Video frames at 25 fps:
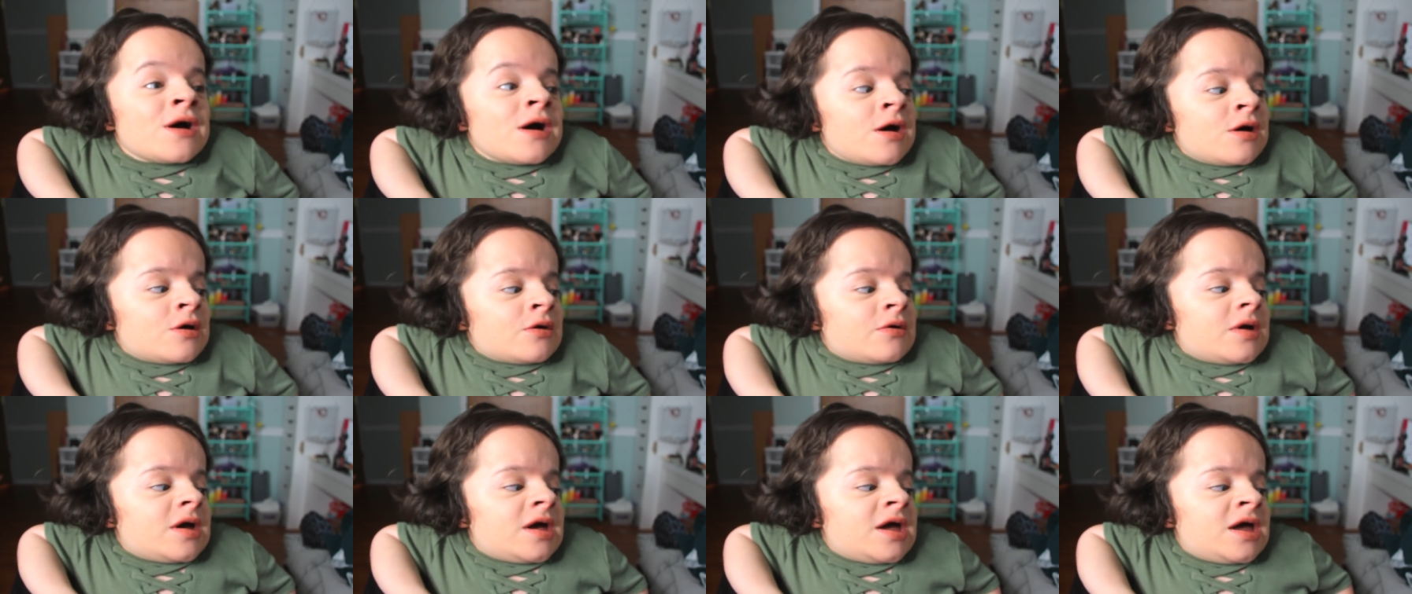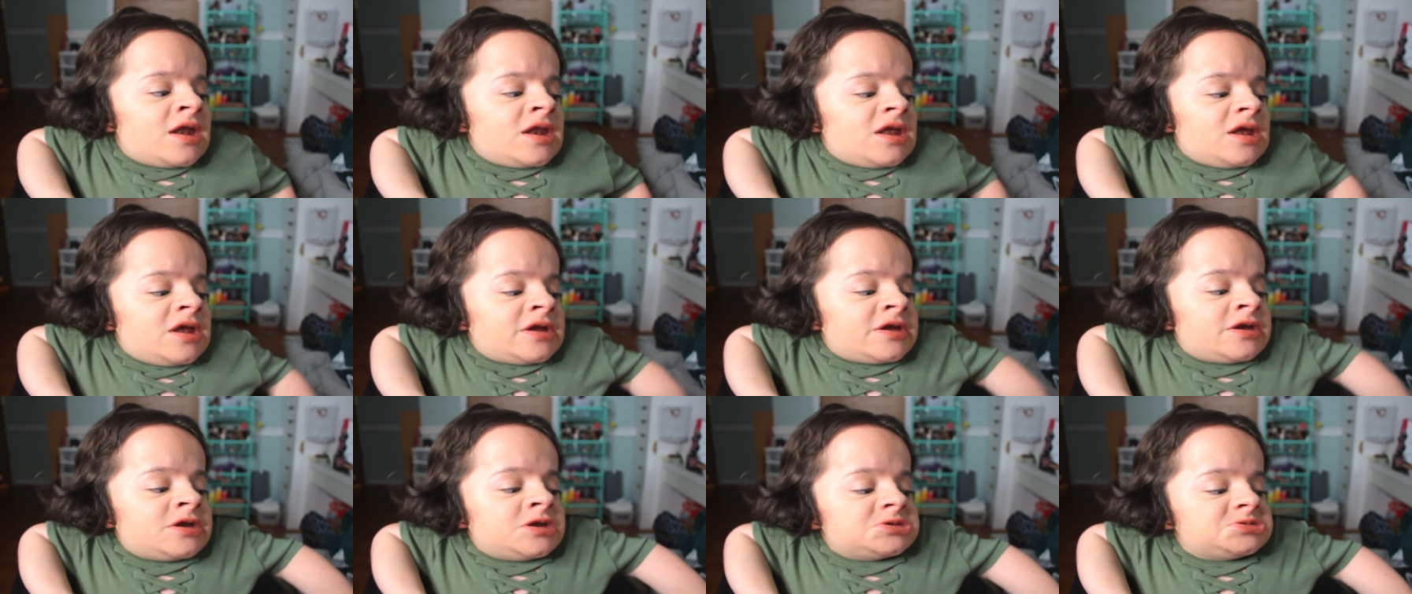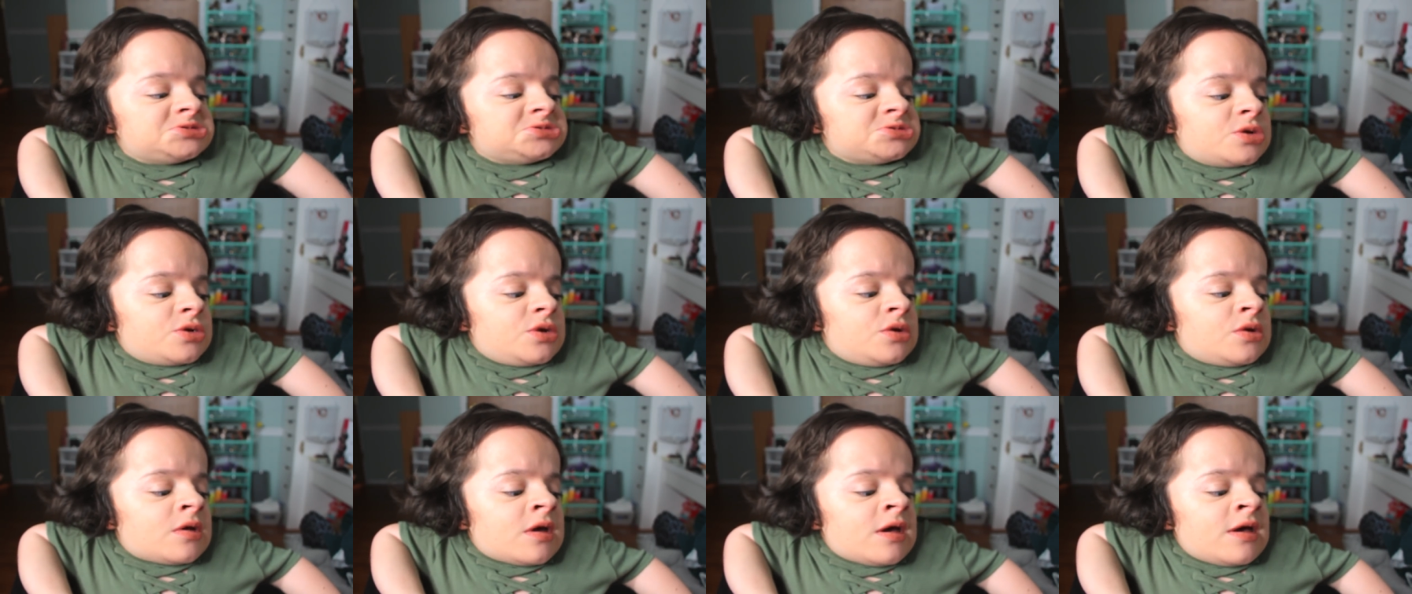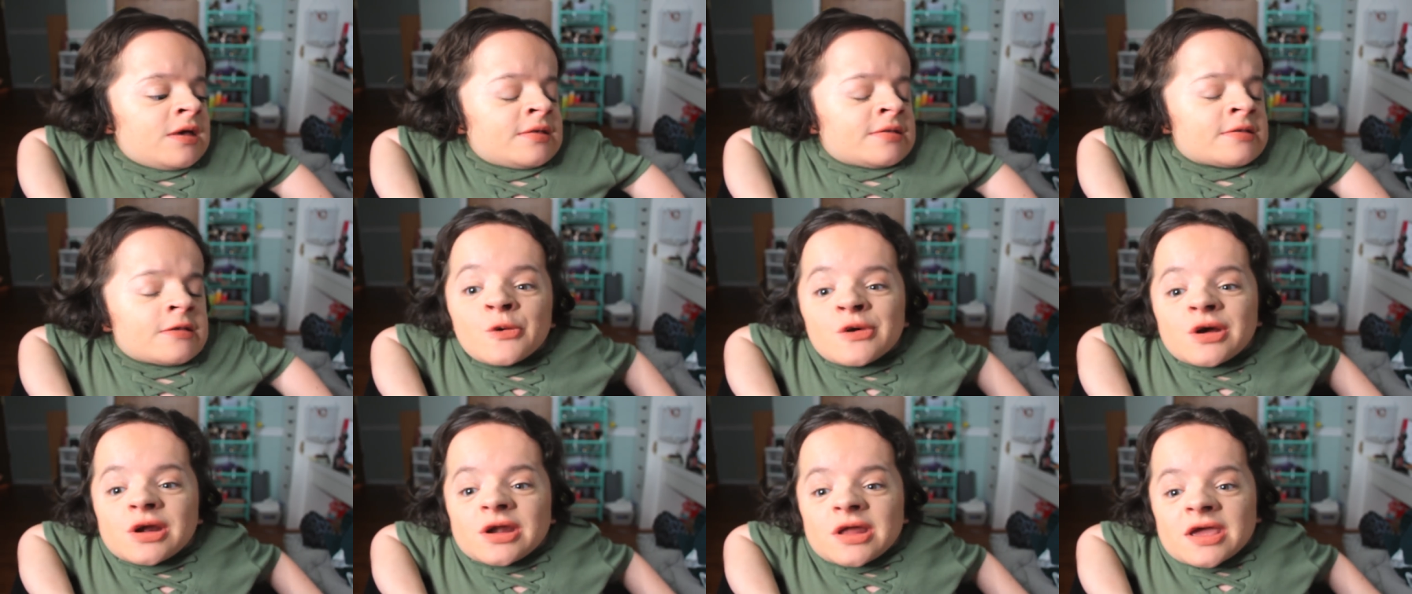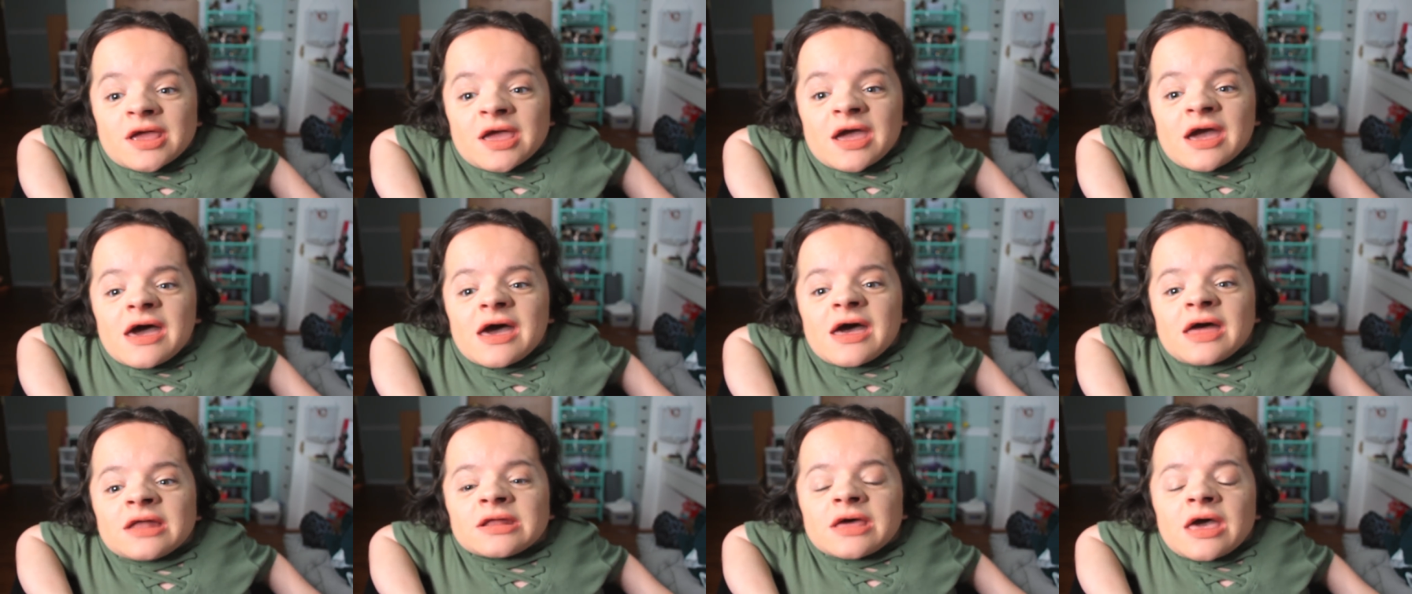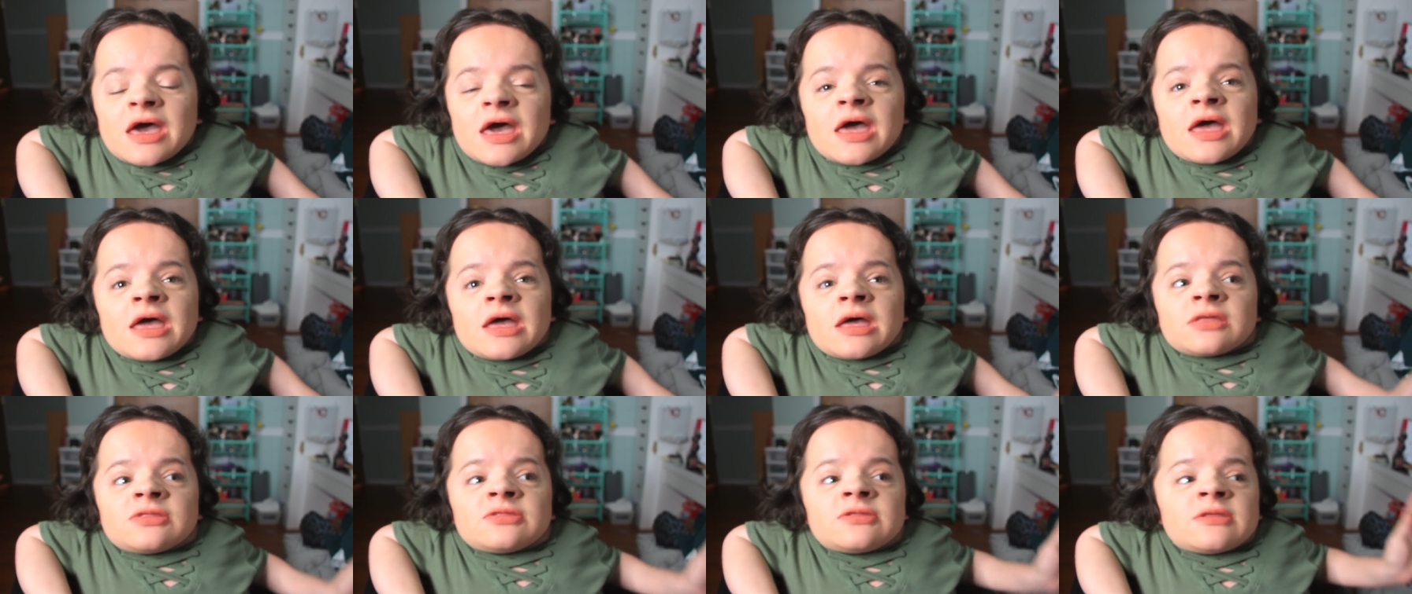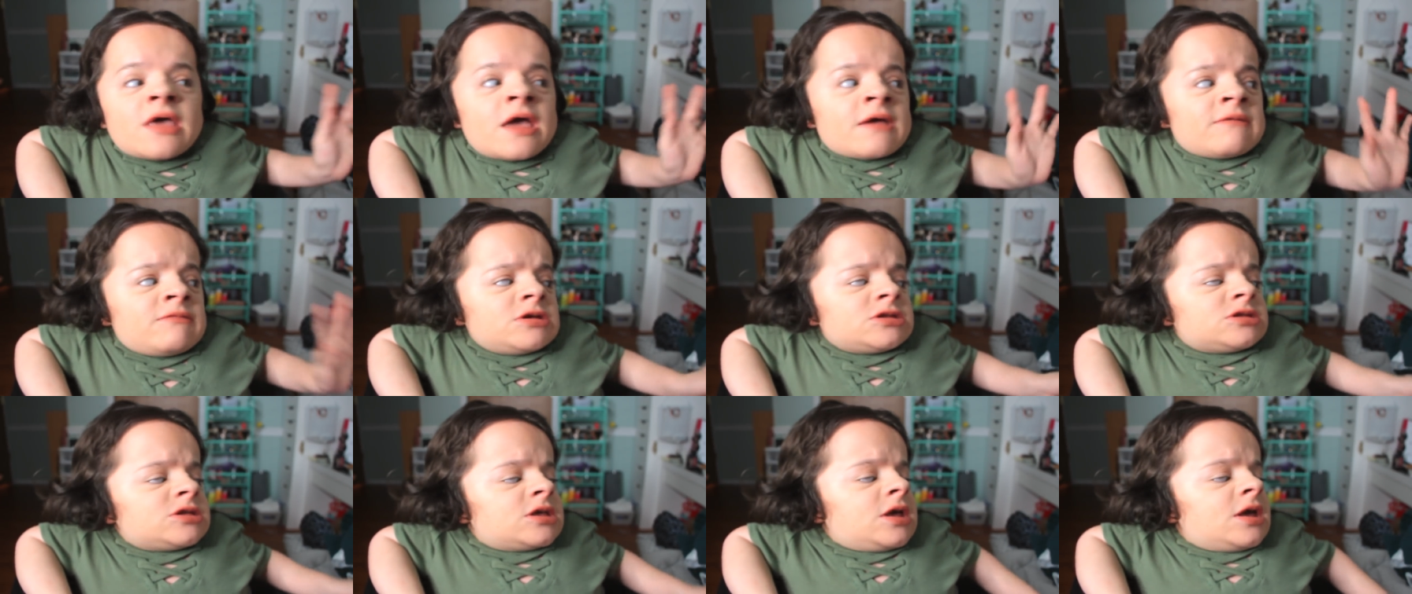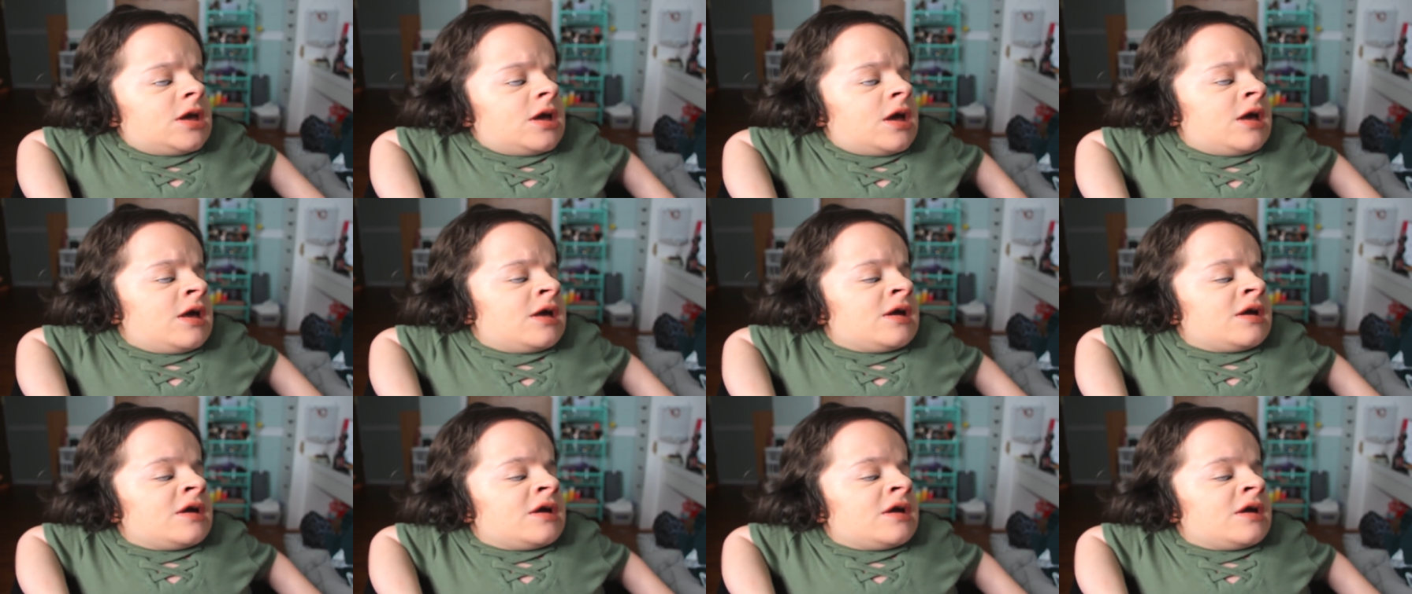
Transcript: I'll go ahead and show you guys what I got. I, everything